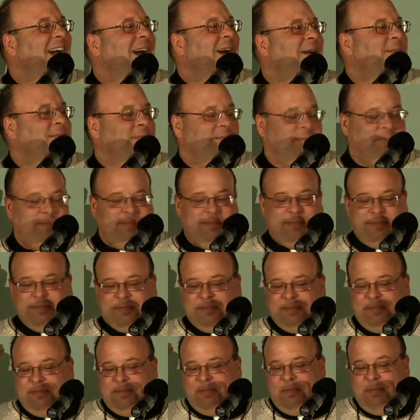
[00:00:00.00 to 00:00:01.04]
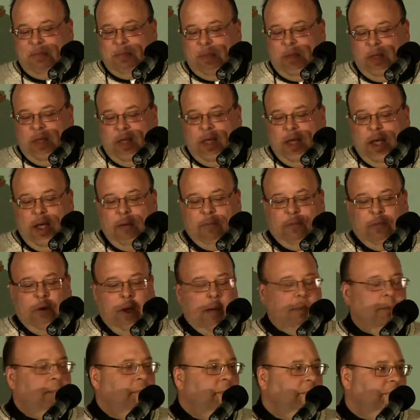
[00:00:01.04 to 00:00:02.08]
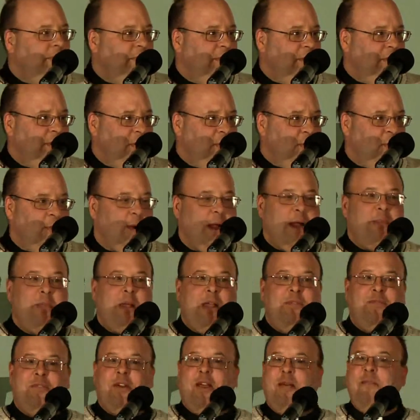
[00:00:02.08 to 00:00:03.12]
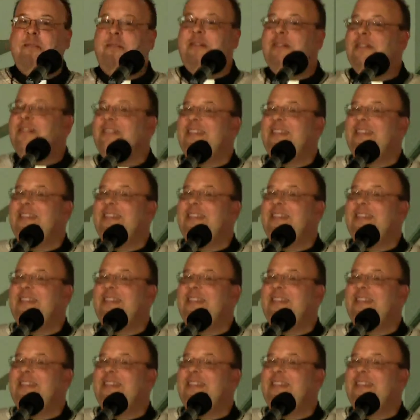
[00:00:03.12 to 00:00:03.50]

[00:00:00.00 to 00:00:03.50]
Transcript: um, I'm from, you know, where am I from?